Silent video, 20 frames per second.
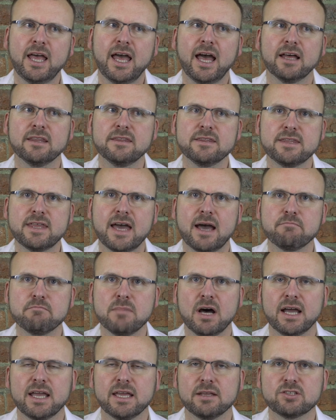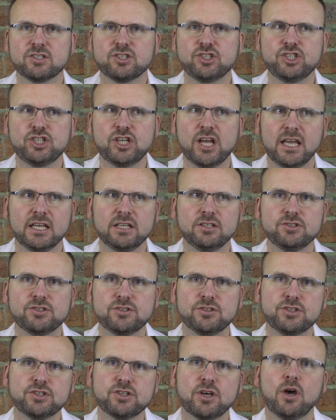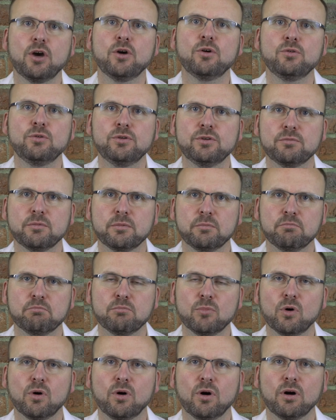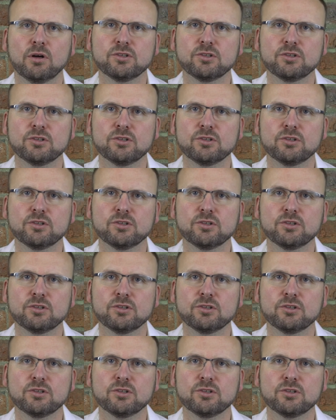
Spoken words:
and that might change the tone more.